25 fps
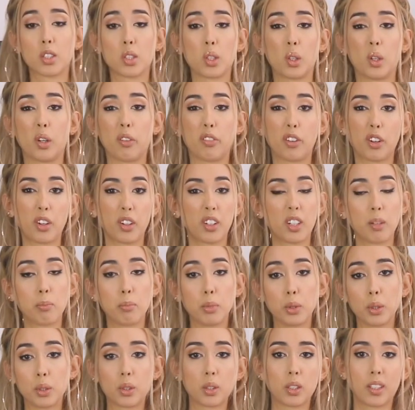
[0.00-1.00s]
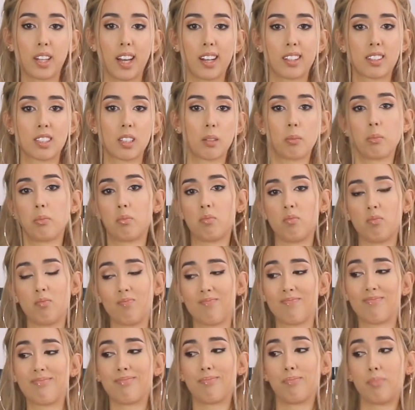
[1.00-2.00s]
So if you're in the mood to get
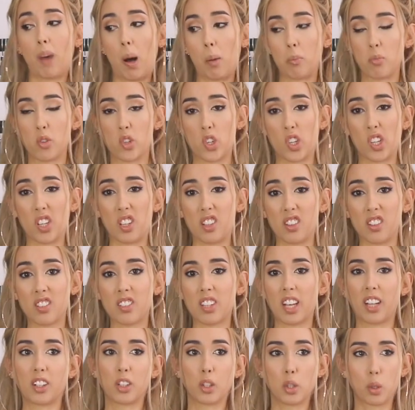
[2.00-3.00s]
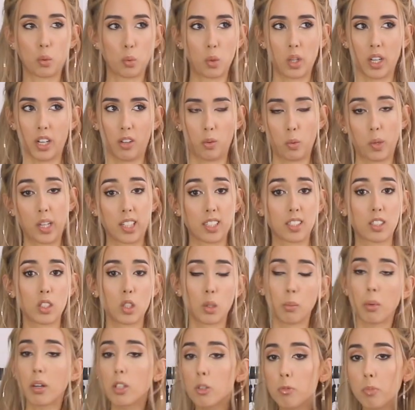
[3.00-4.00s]
some mom jeans and you don't want to waste
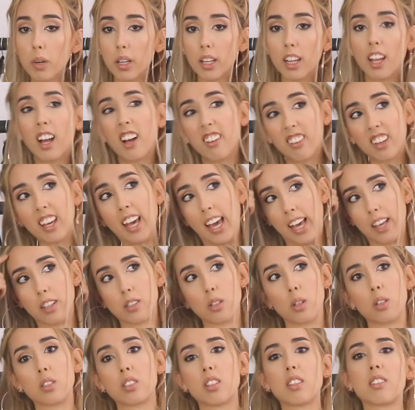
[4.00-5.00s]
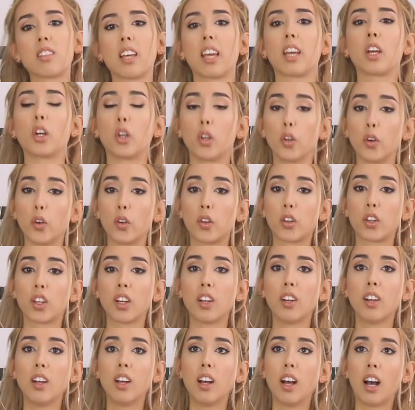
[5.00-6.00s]
too much money, I think ASOS is a good
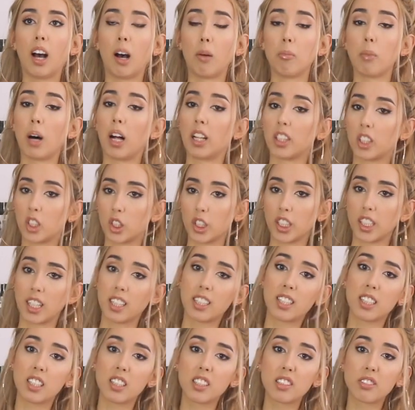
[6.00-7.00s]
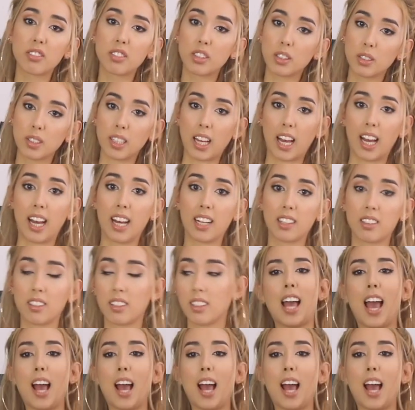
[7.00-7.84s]
alternative to that.